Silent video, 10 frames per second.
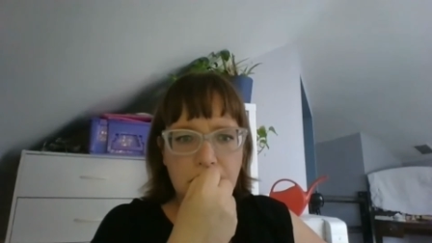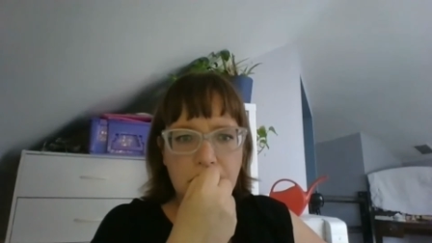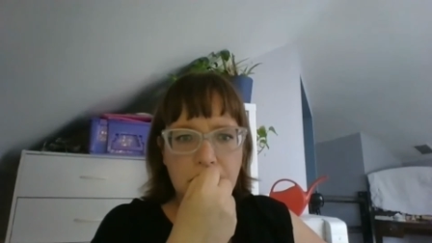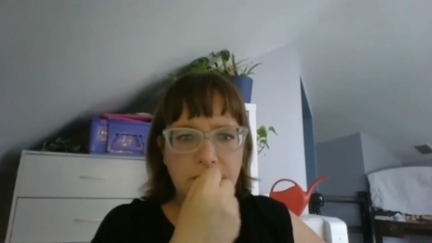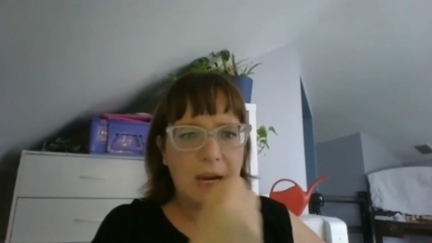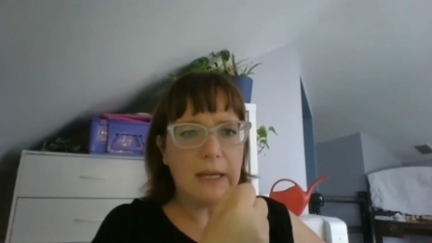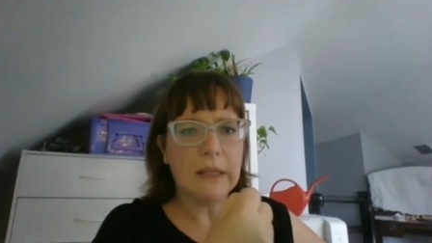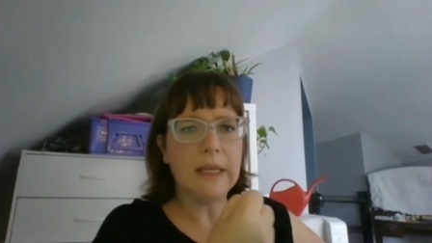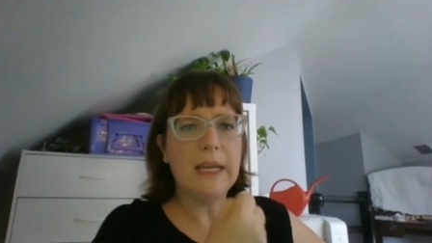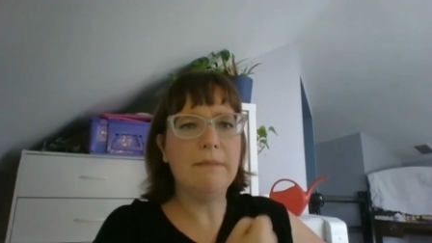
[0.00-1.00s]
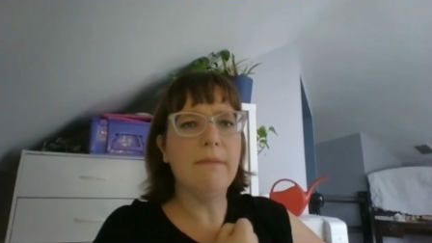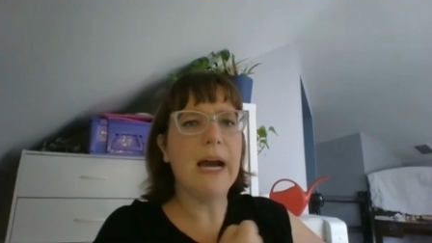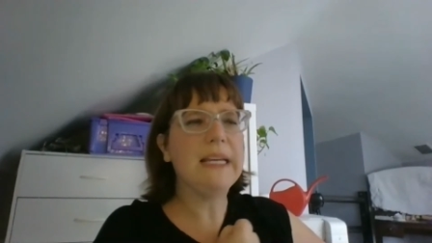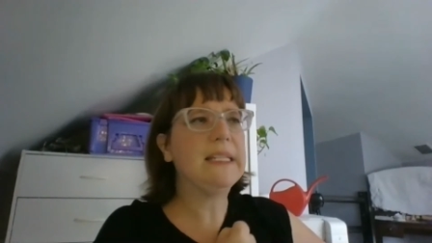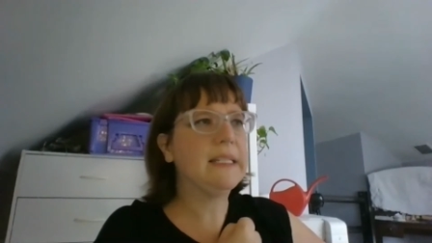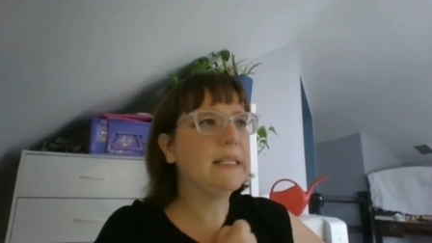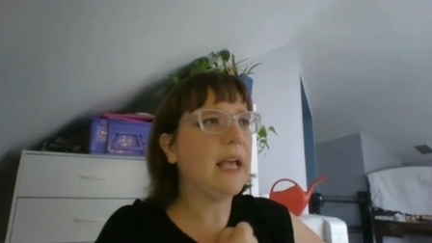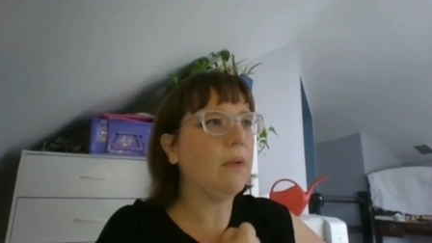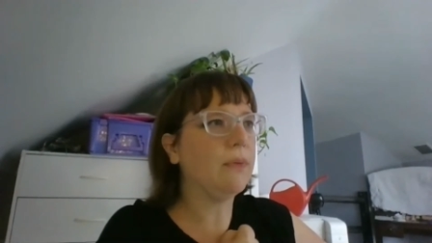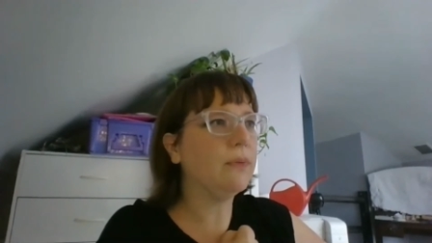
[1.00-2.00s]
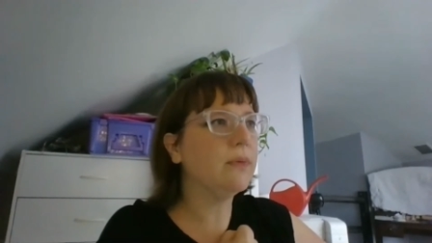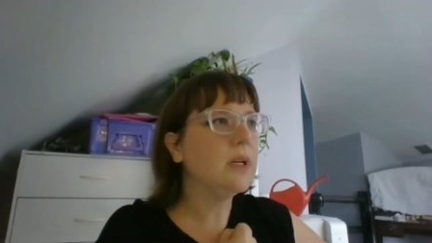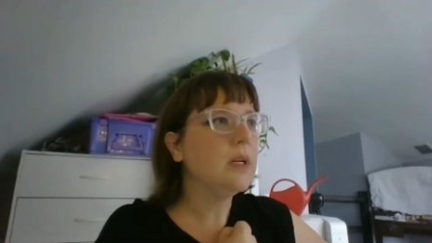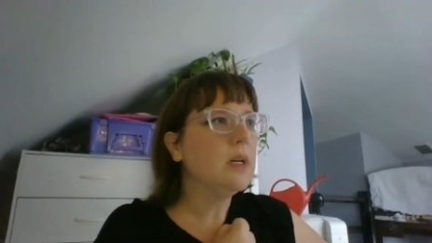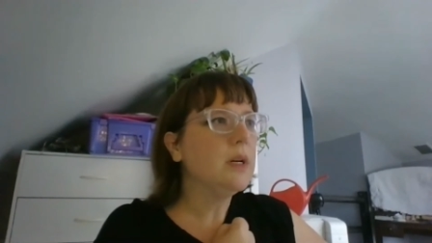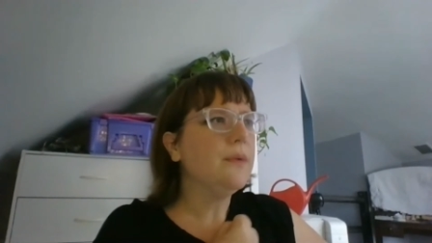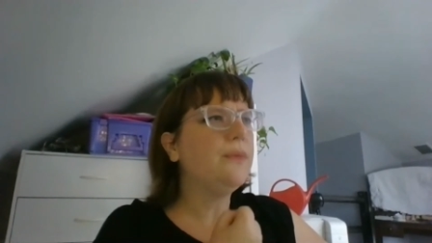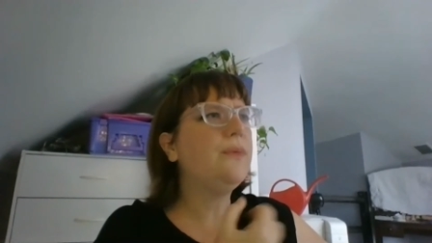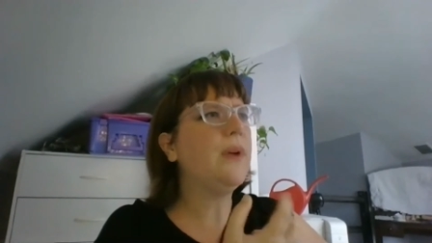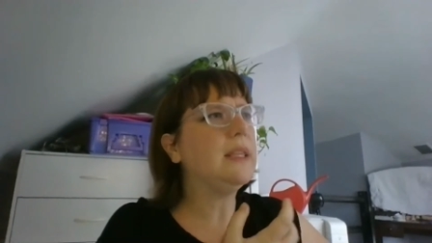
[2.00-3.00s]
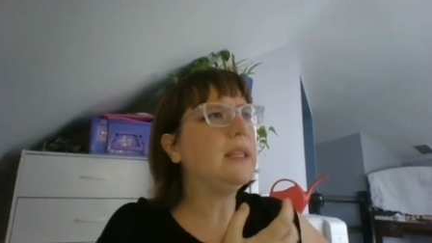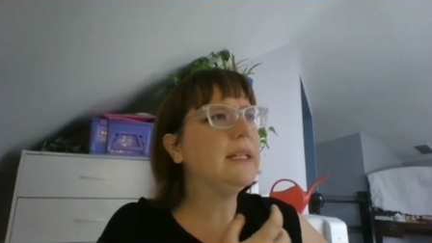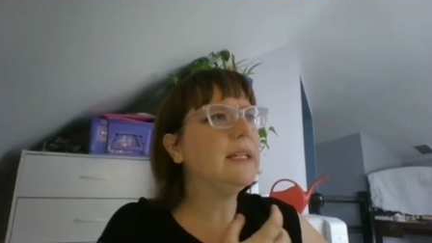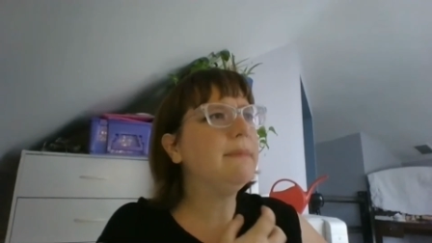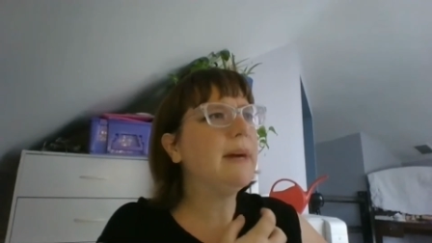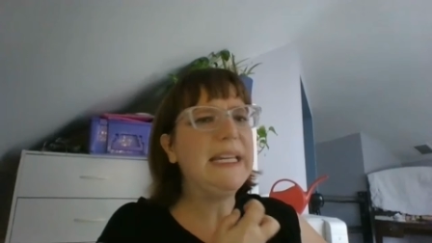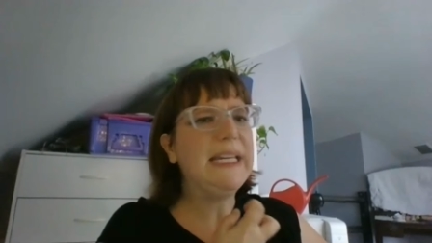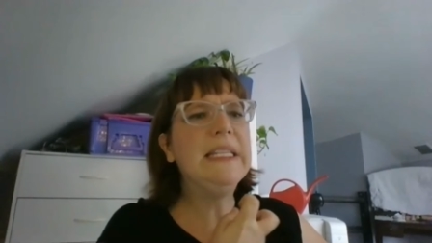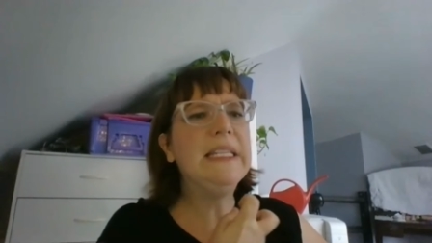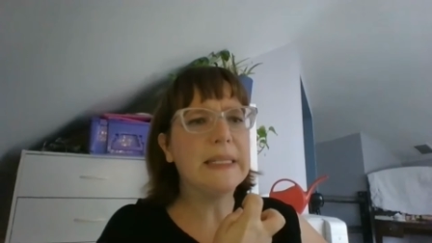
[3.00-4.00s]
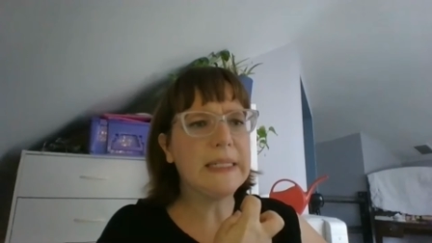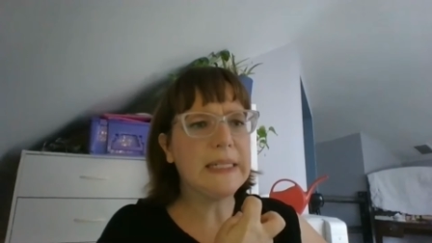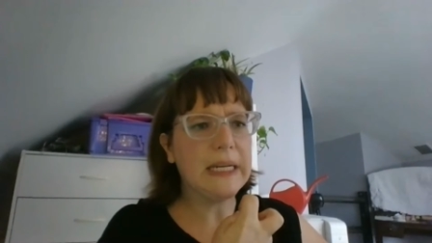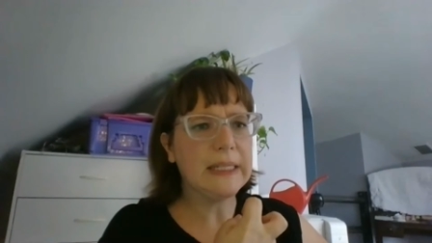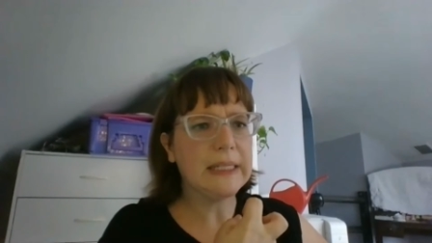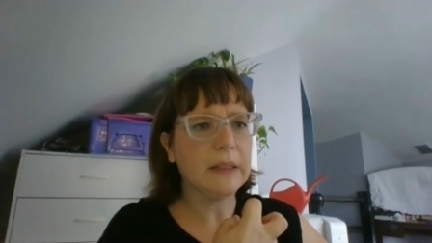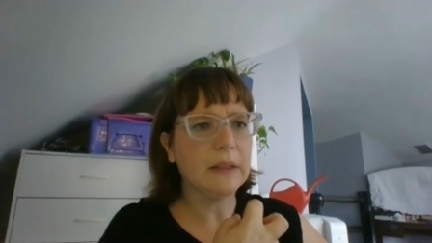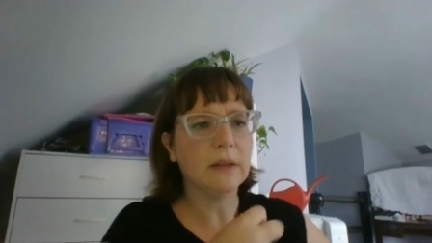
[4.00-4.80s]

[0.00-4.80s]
Faith in myself. Faith in my instincts.